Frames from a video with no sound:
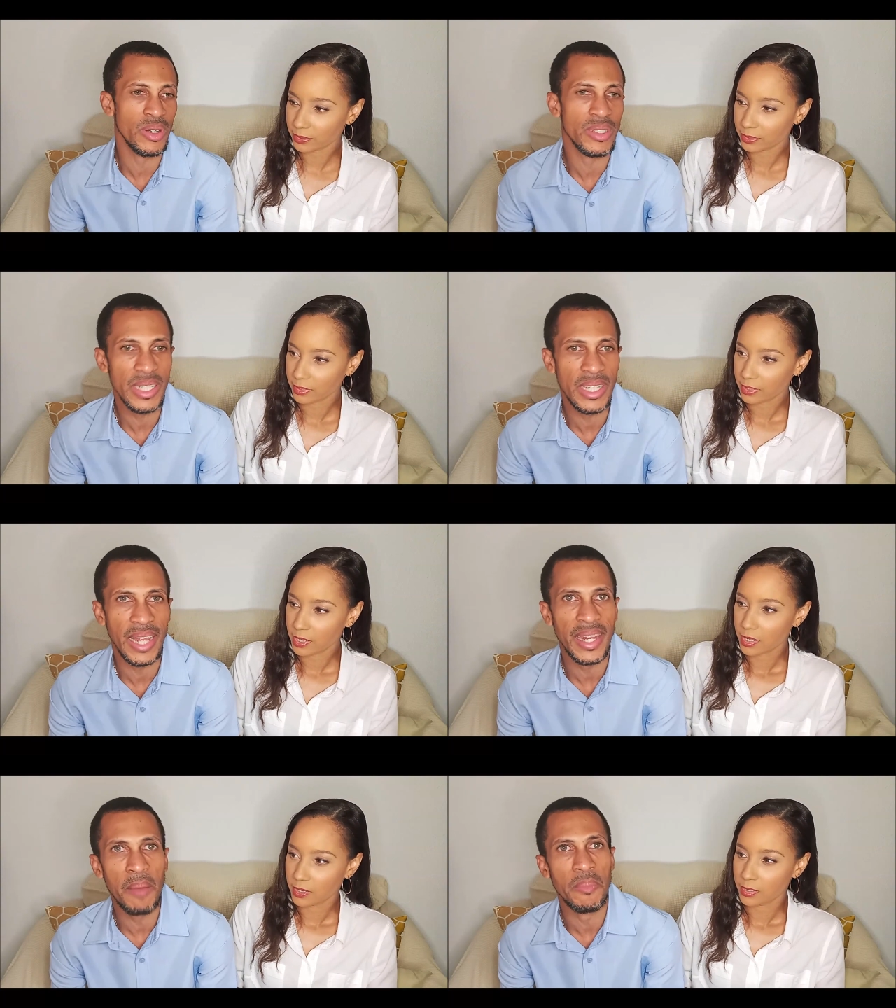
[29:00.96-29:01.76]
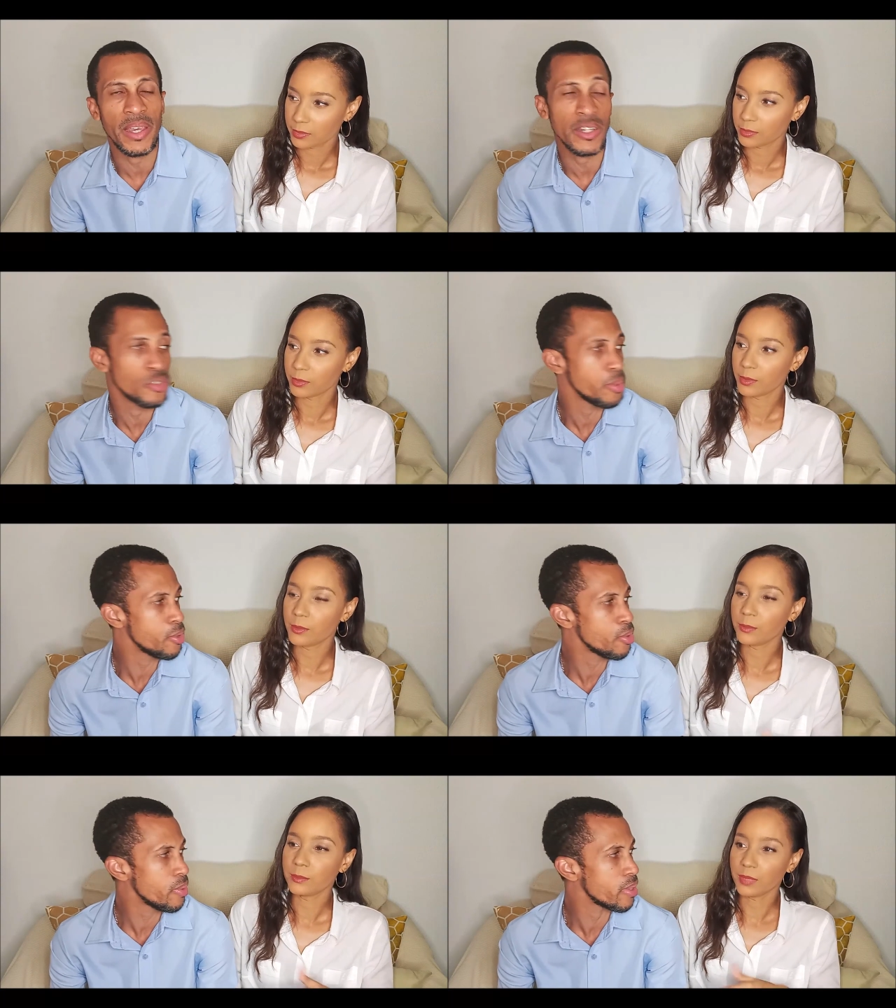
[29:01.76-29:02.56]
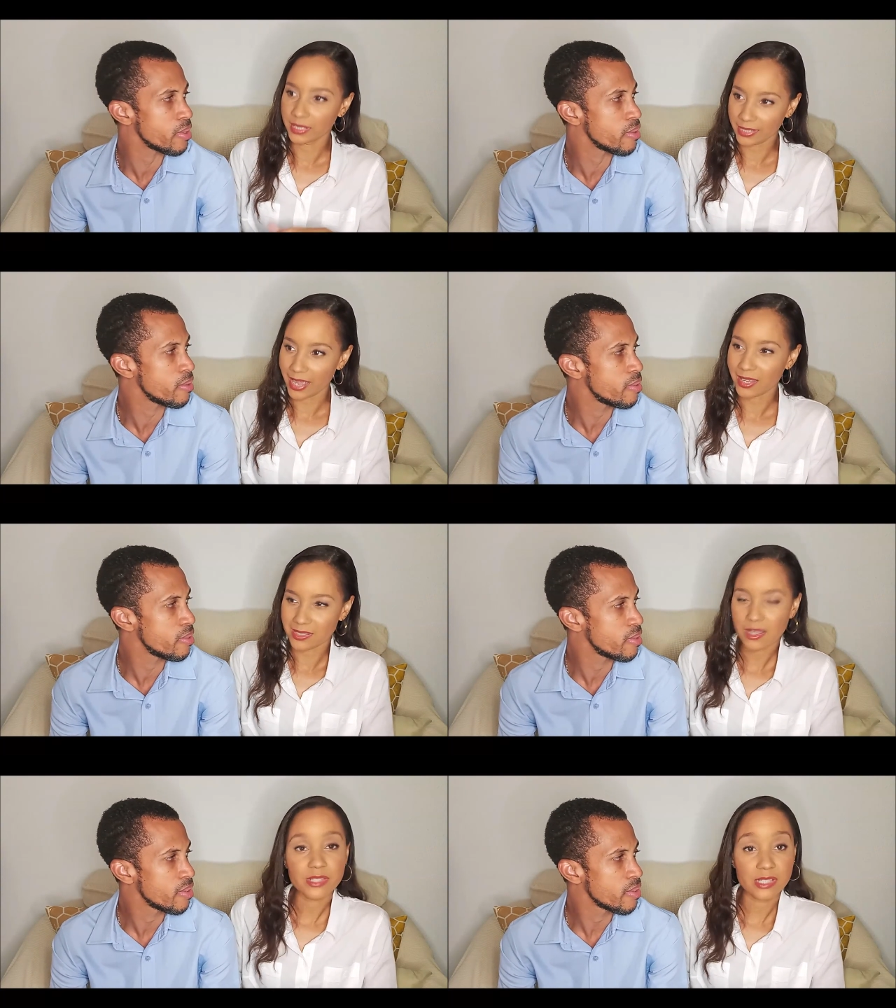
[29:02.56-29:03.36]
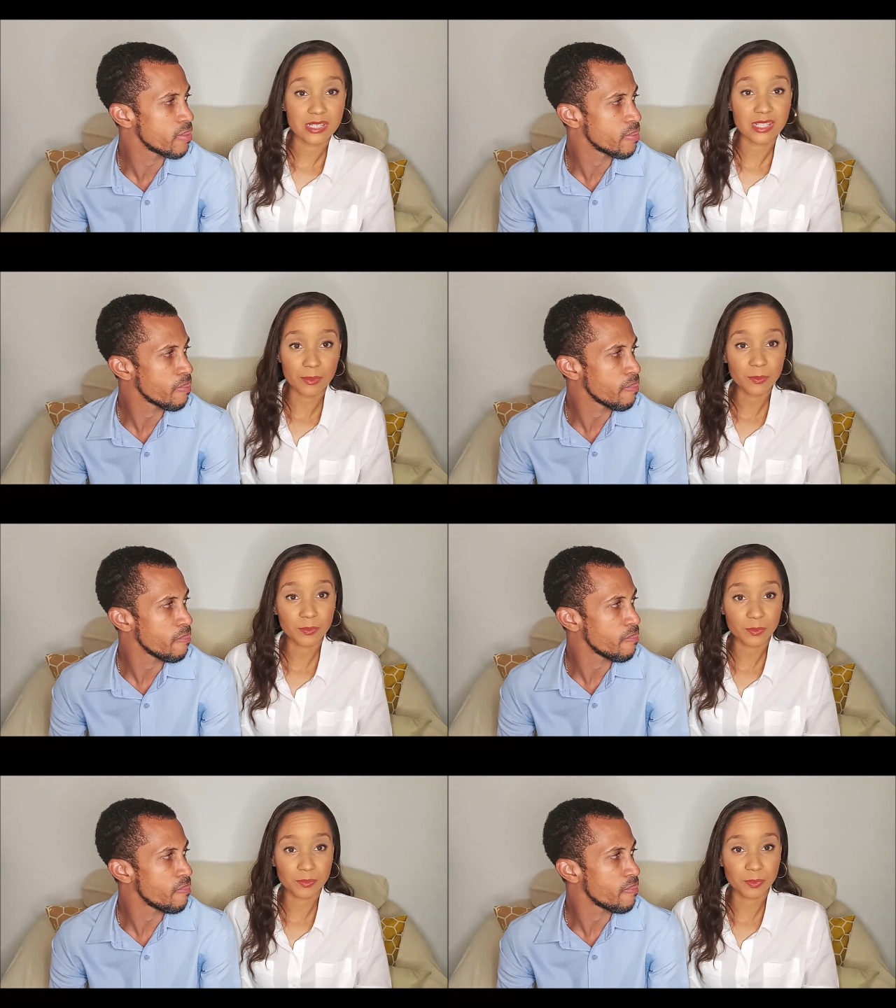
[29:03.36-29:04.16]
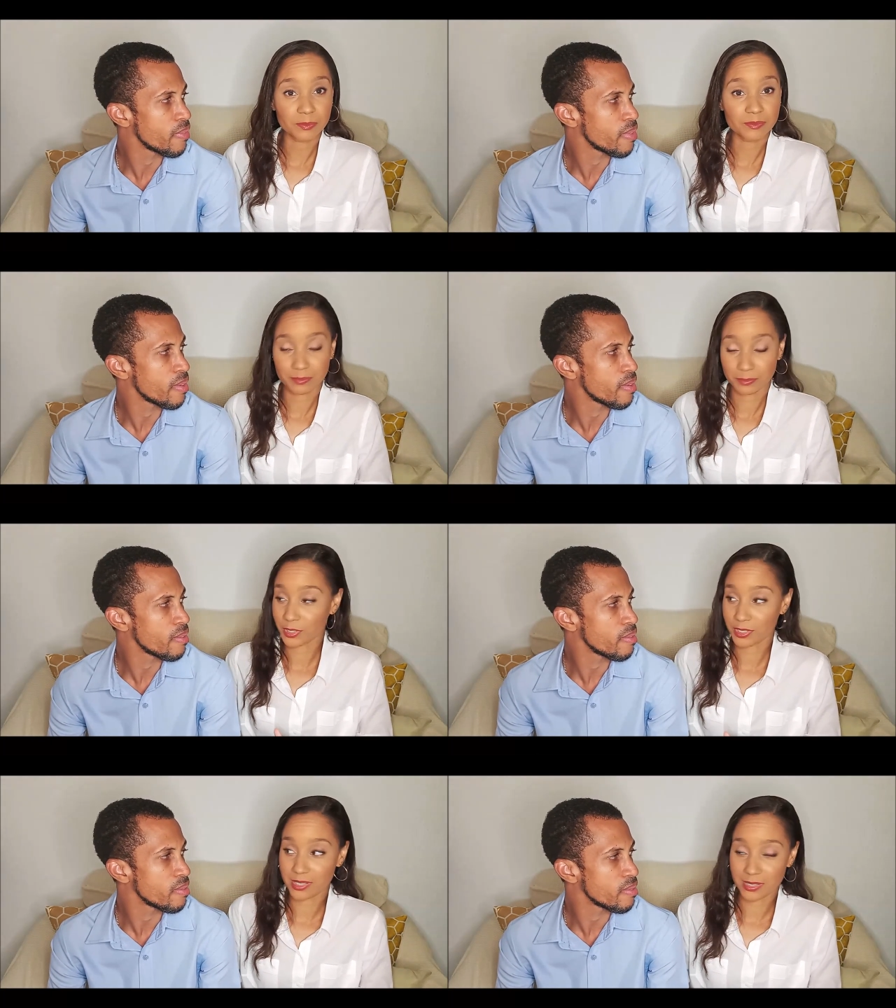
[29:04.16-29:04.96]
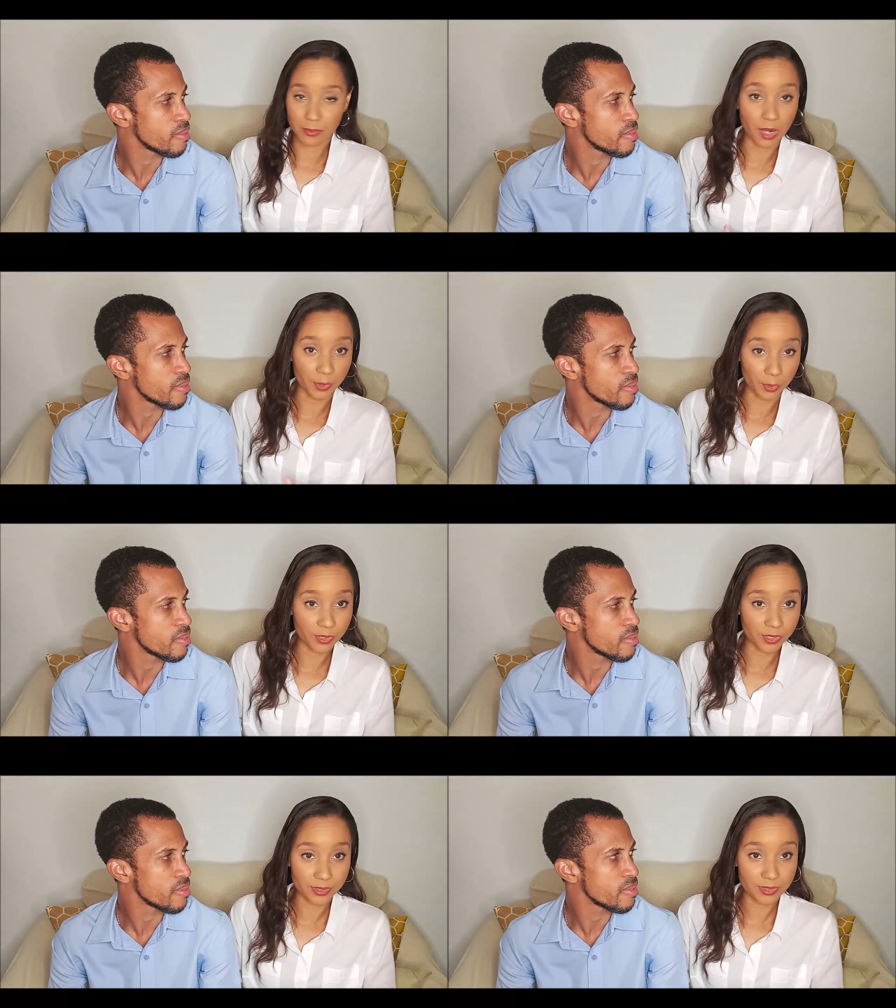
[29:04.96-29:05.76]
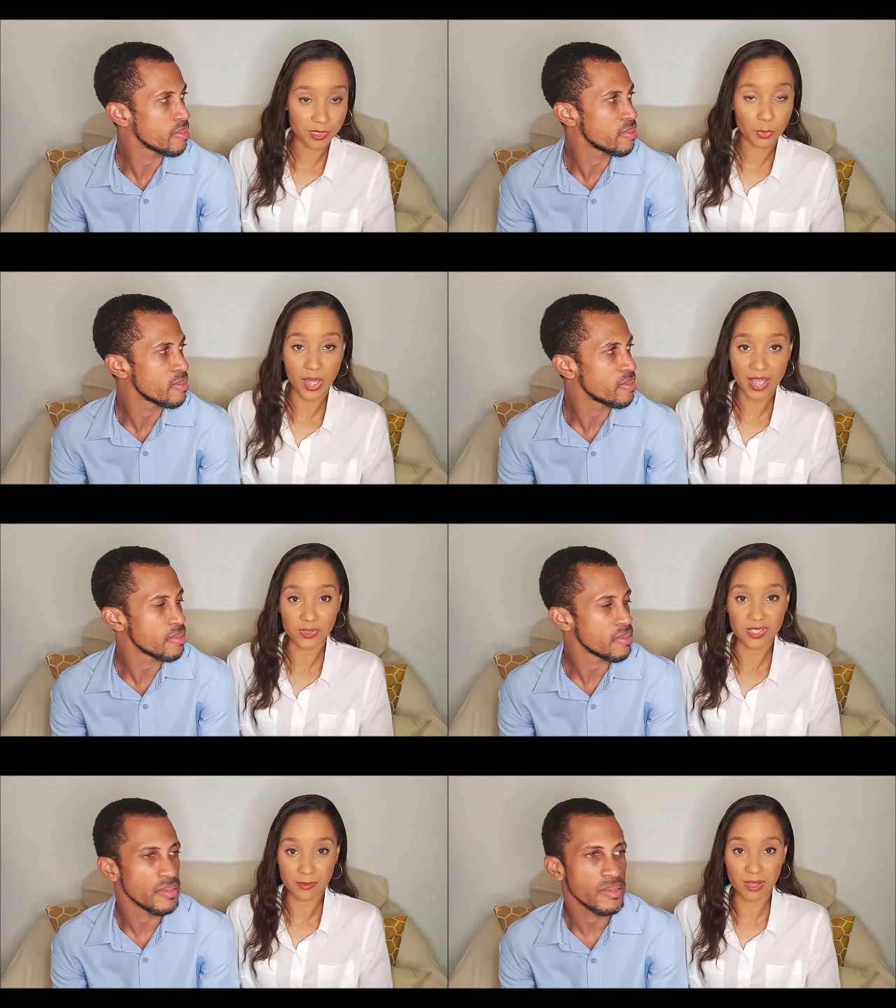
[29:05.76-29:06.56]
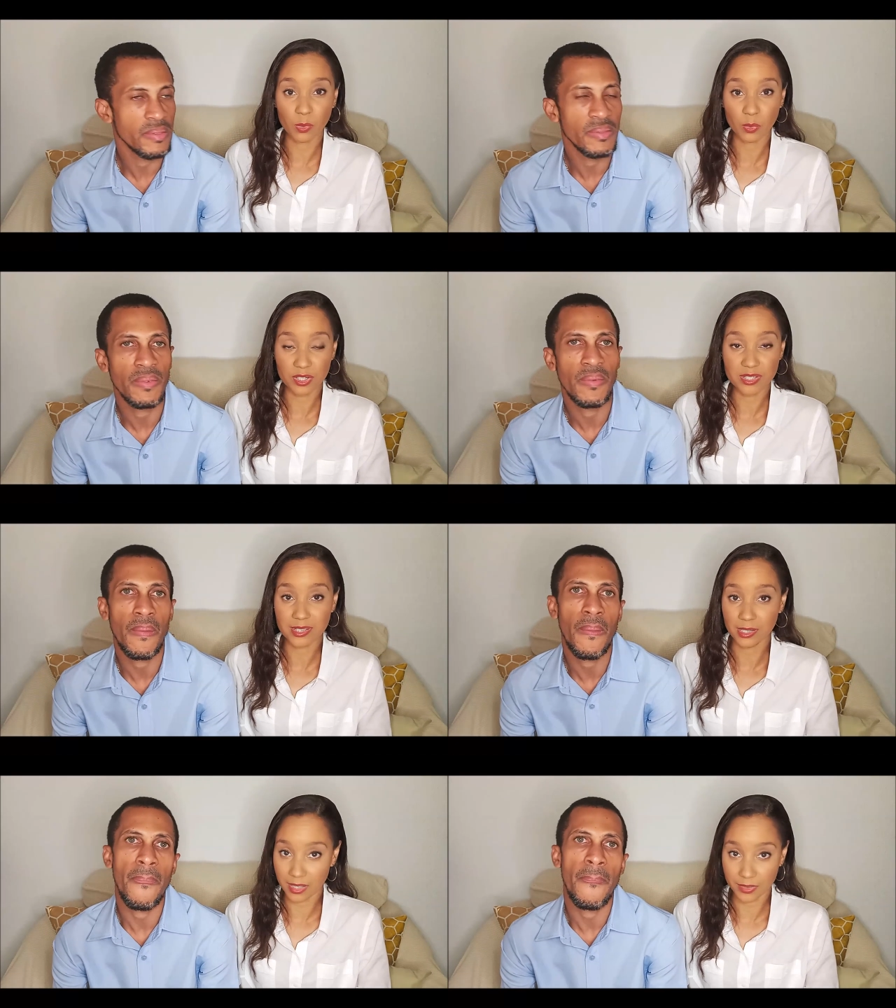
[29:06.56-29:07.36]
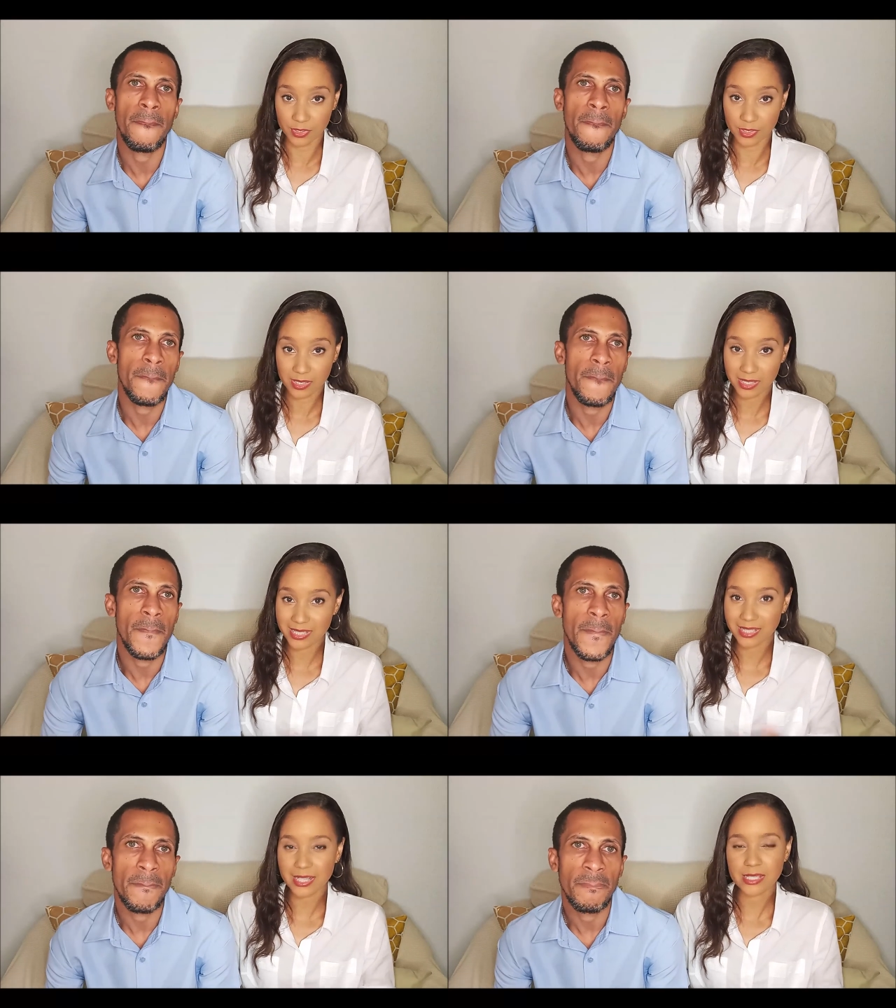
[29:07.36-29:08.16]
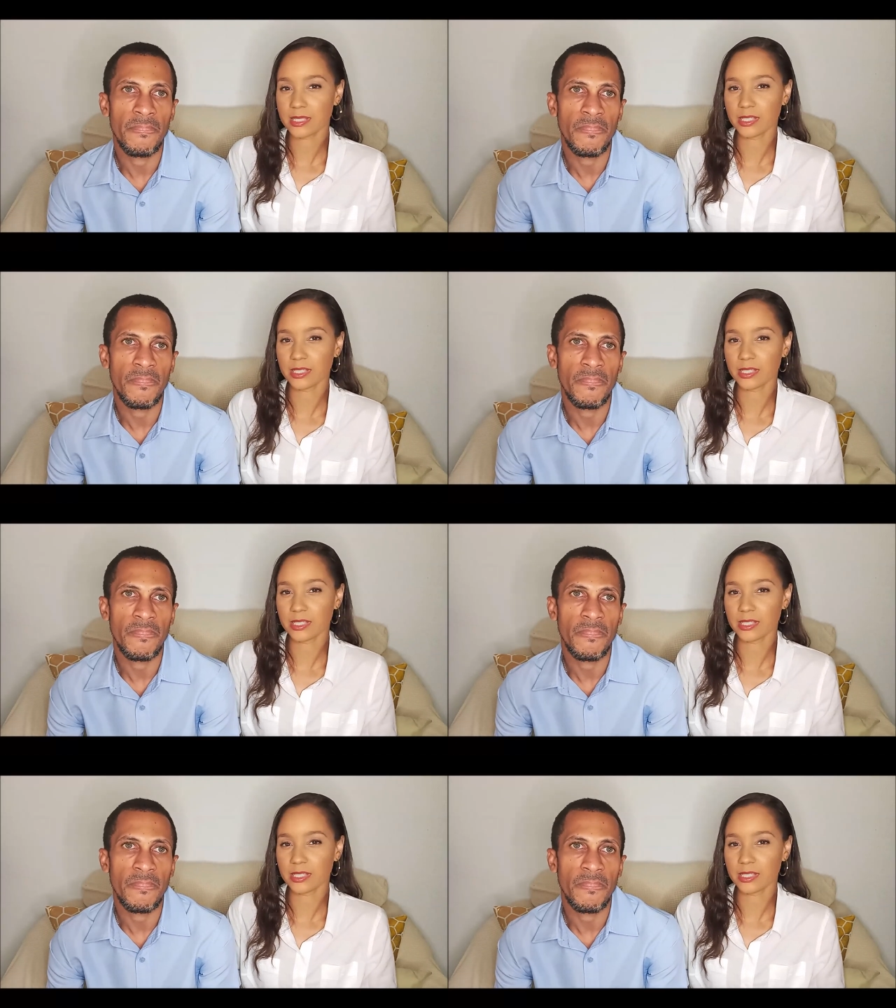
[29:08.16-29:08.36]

Speaker 1: to say that that may contribute to it. But
Speaker 2: yeah, because obviously some person's body odor, sweat will smell worse than others. It's just the